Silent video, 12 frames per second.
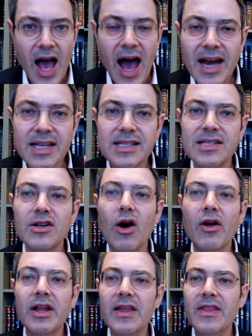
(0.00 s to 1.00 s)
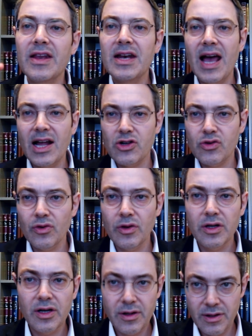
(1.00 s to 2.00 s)
and it's not in the
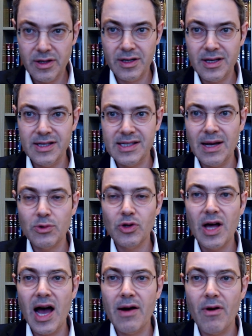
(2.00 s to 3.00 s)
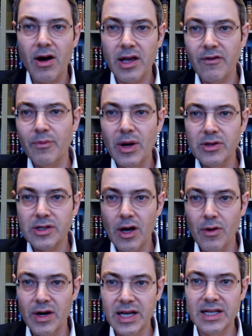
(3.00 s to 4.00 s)
natural conceptual hierarchy of most
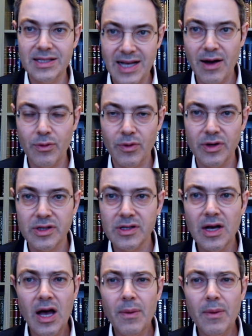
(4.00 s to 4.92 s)
holy downwards,